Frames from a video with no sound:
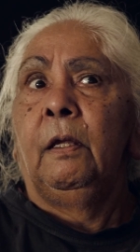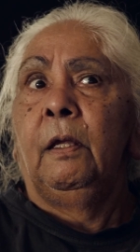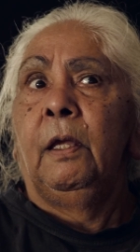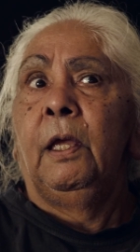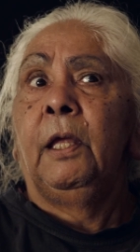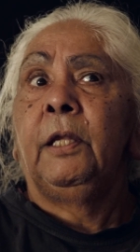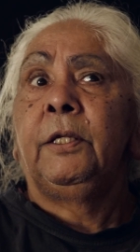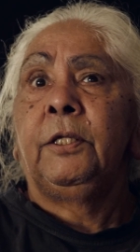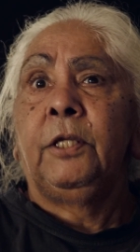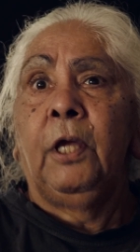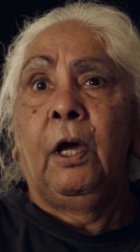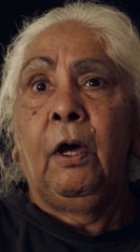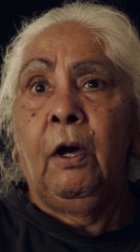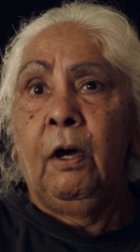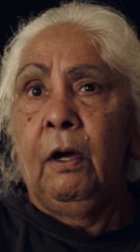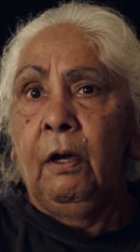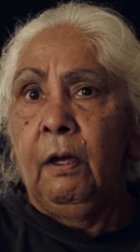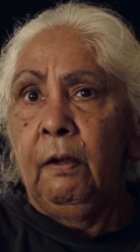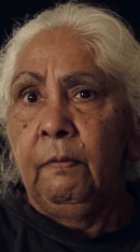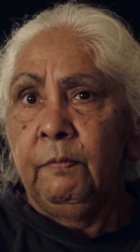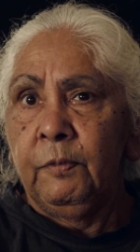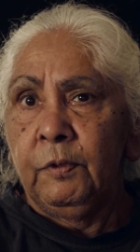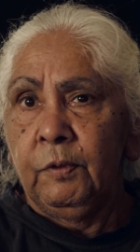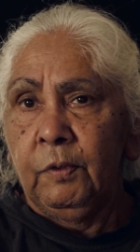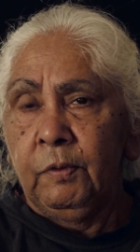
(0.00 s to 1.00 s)
at
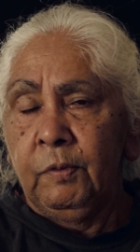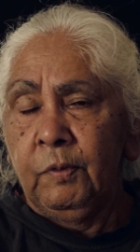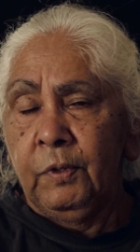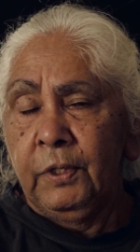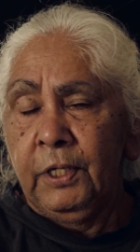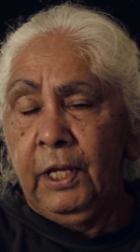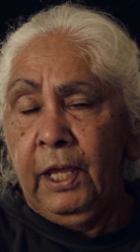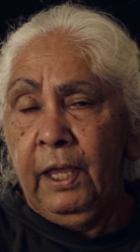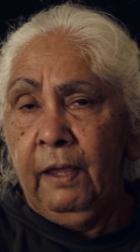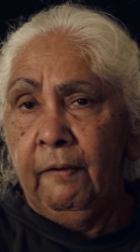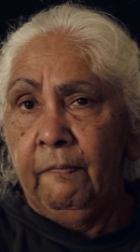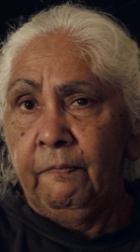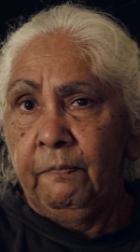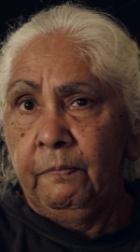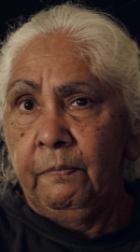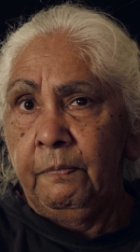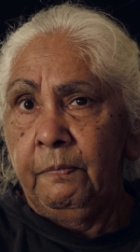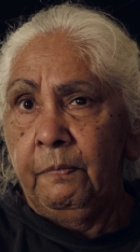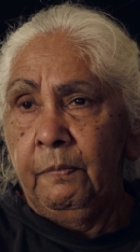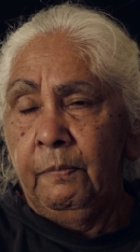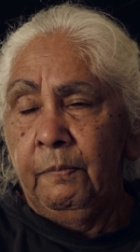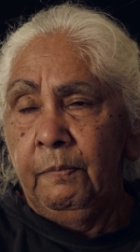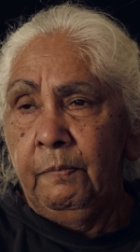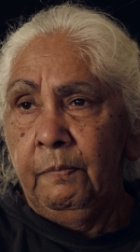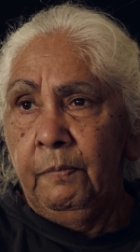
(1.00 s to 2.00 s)
times we would have
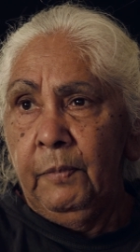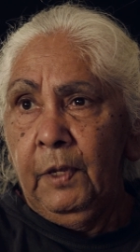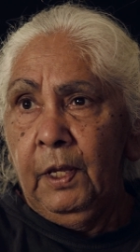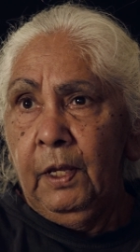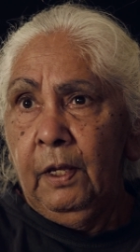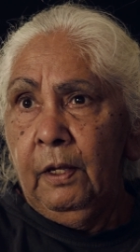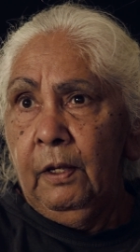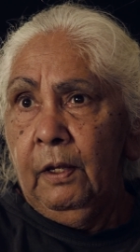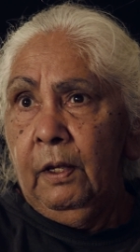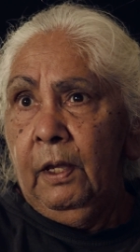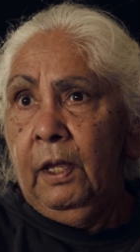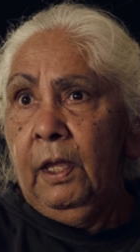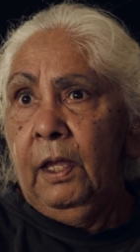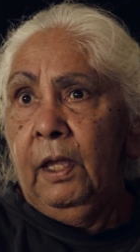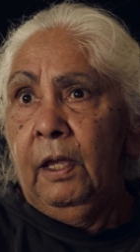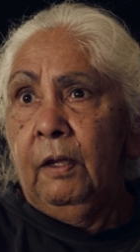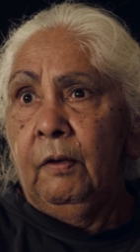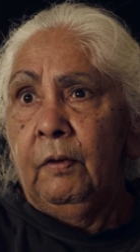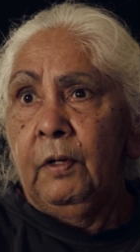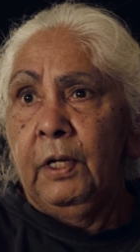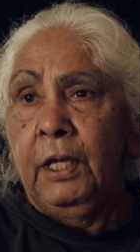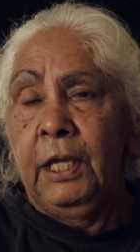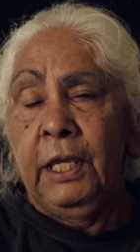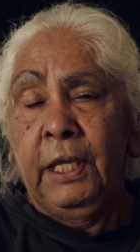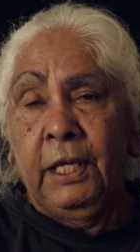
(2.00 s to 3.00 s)

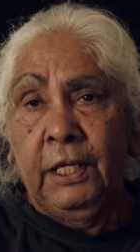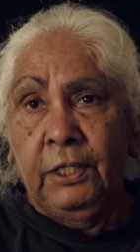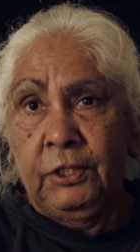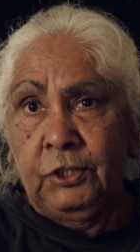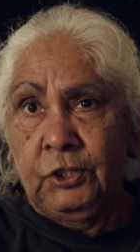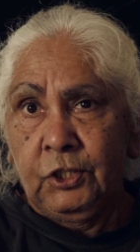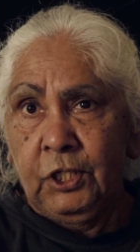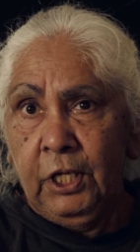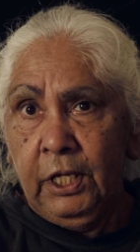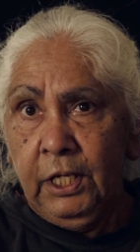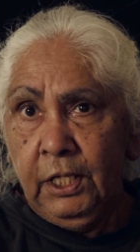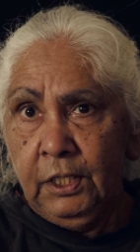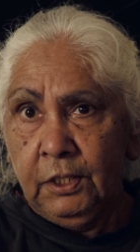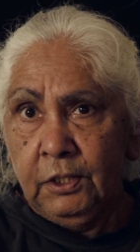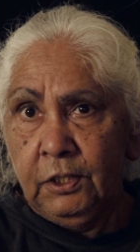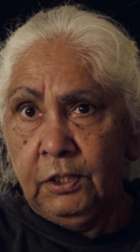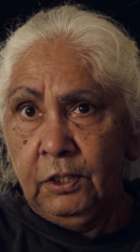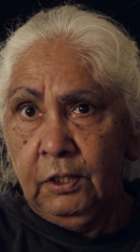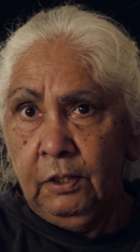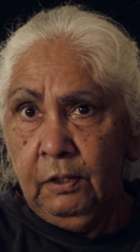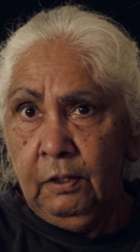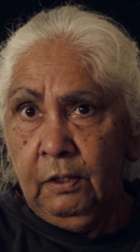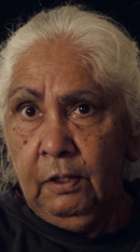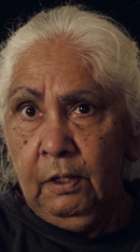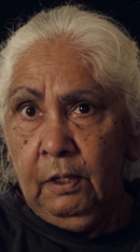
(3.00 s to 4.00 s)
our hair checked